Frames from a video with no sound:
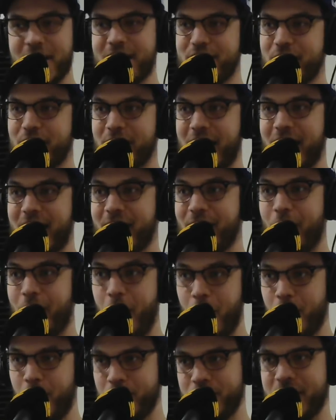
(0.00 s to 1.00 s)
as you're getting
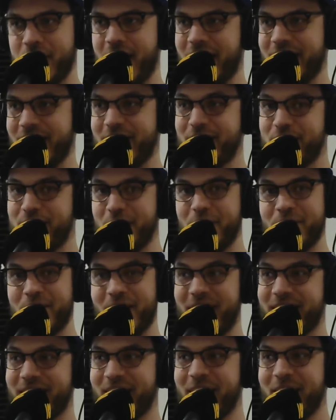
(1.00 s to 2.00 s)
old and into your
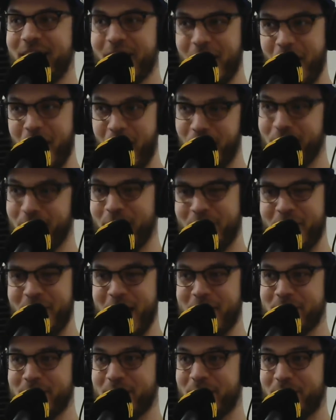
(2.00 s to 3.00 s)
like Hall of
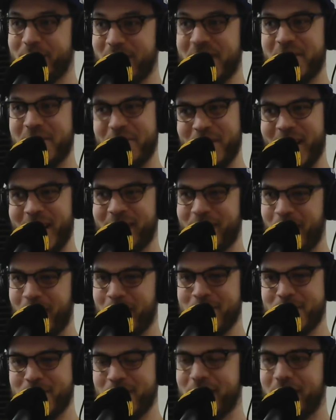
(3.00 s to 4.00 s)
Fame career like
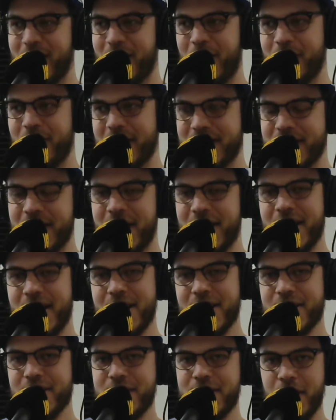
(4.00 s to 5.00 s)
Robinson Cano is.
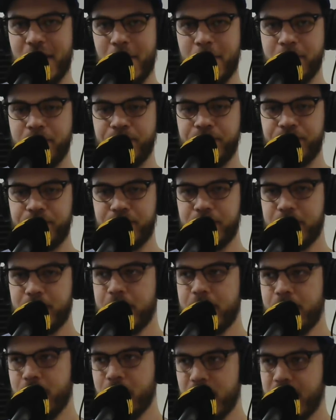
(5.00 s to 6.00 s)
So
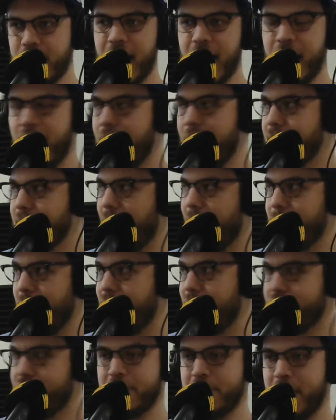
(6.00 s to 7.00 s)
yeah, I'm
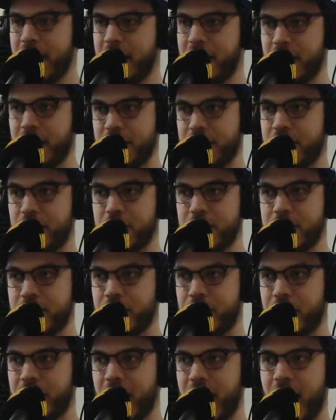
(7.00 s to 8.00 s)
not just making excuses
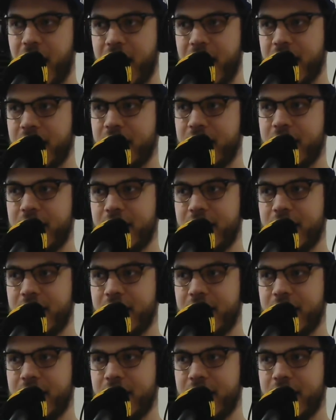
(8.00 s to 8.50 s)
for the guy.